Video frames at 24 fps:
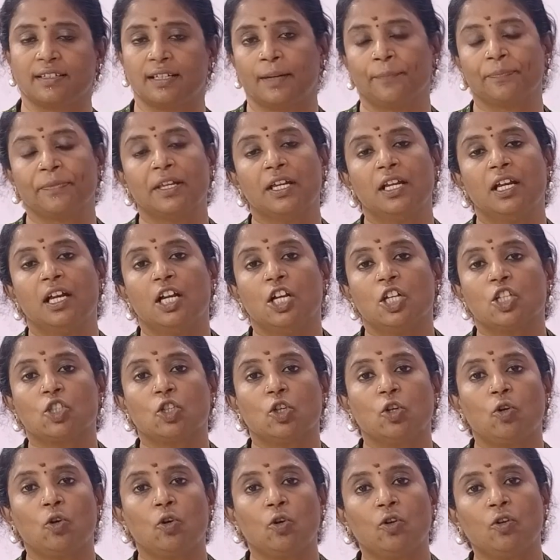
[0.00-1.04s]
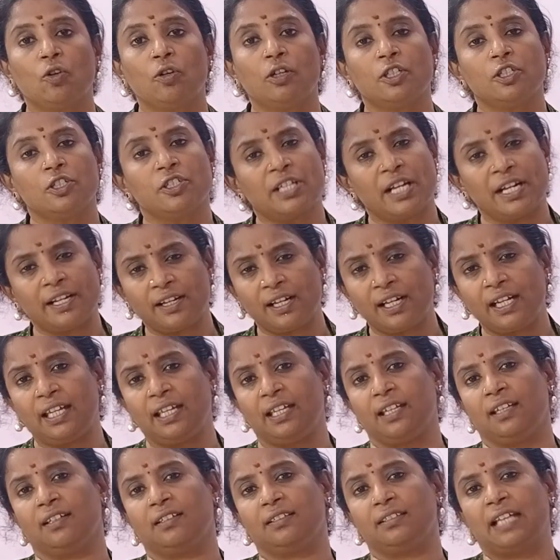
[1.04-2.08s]
etc. So
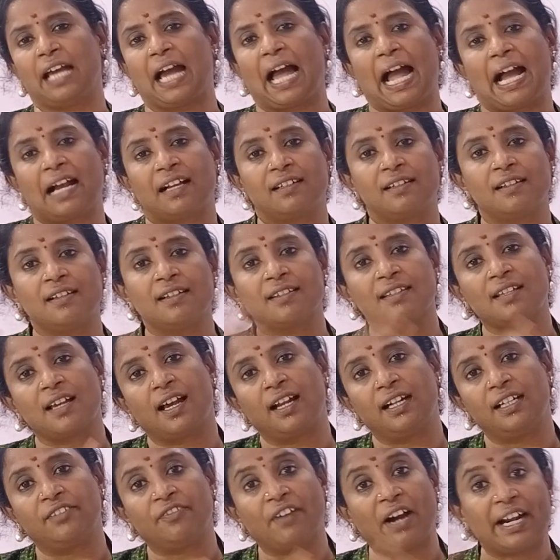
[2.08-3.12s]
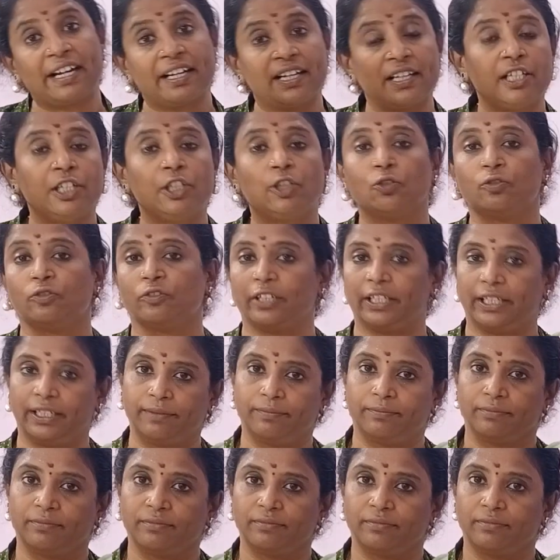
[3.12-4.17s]
generally the hackers are divided into
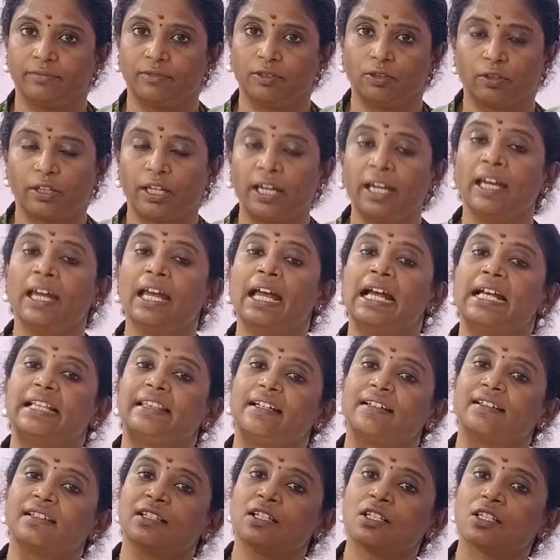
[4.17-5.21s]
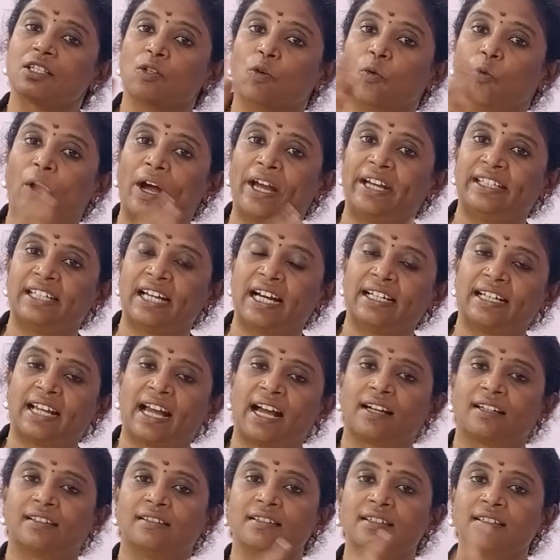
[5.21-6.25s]
3. Okay, that is white
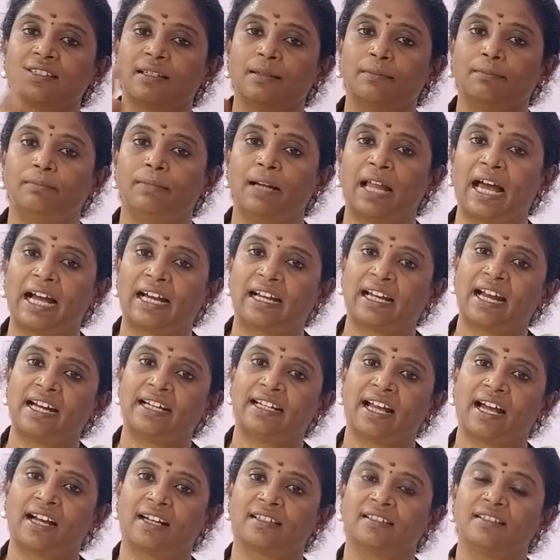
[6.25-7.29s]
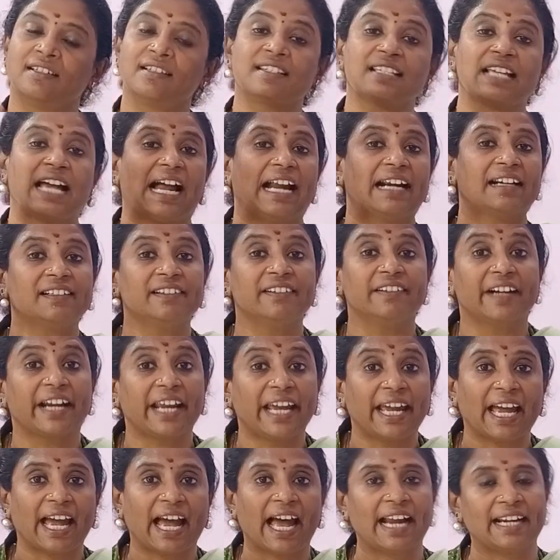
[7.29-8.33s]
hat hackers, black hat hackers
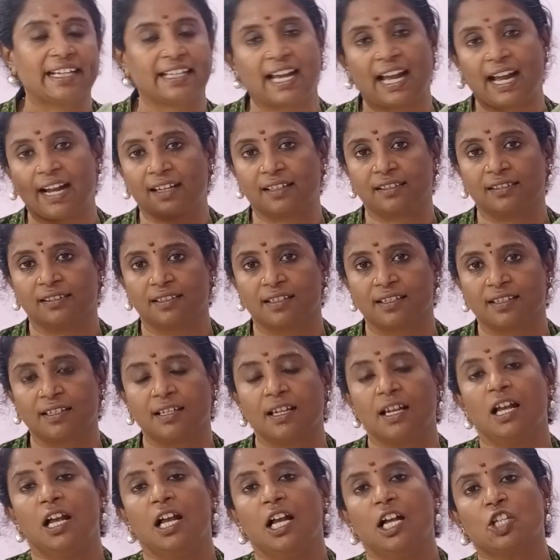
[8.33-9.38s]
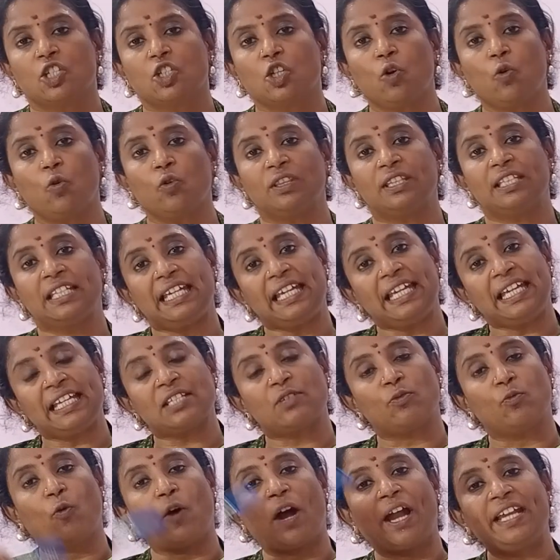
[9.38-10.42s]
and grey hat hackers. So
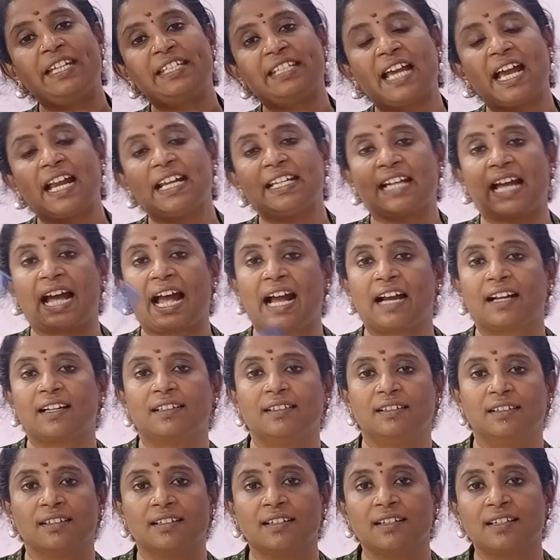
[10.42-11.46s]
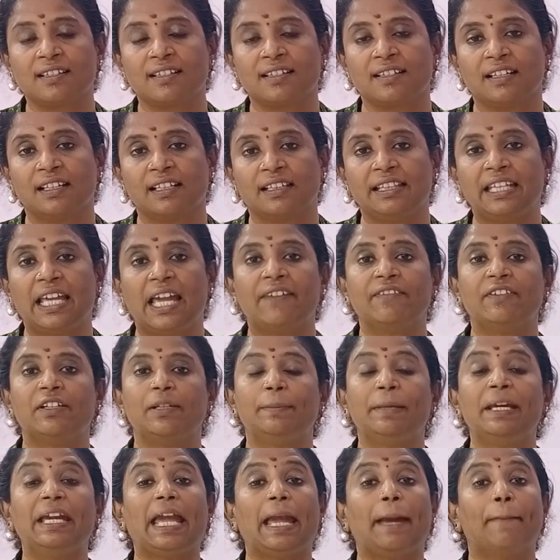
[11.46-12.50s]
these white hat hackers,
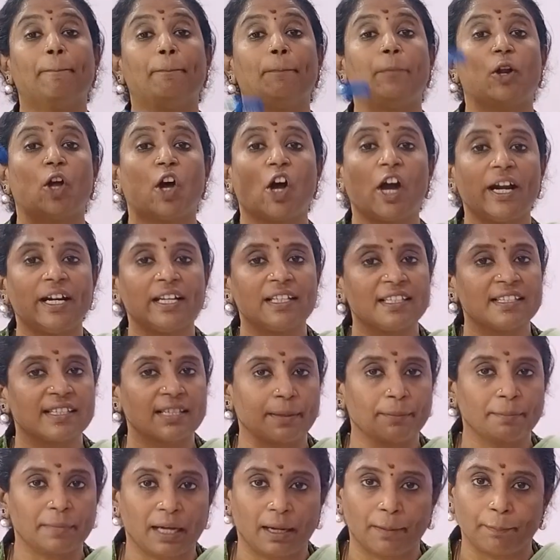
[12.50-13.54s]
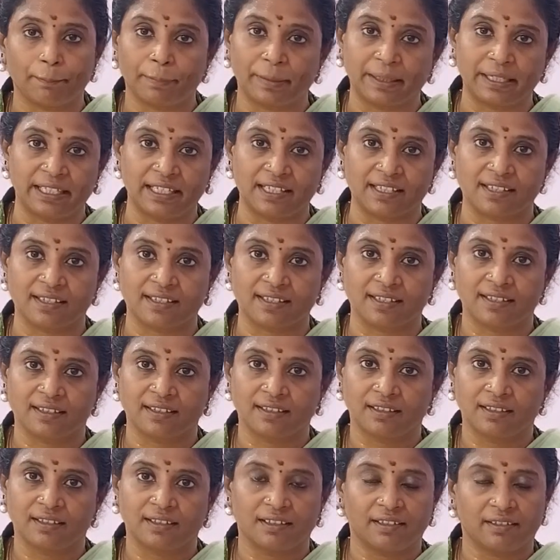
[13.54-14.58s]
they will be employed in some
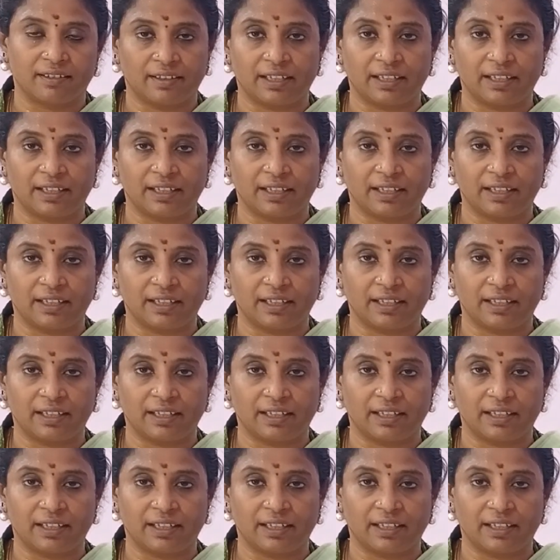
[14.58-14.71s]
companies,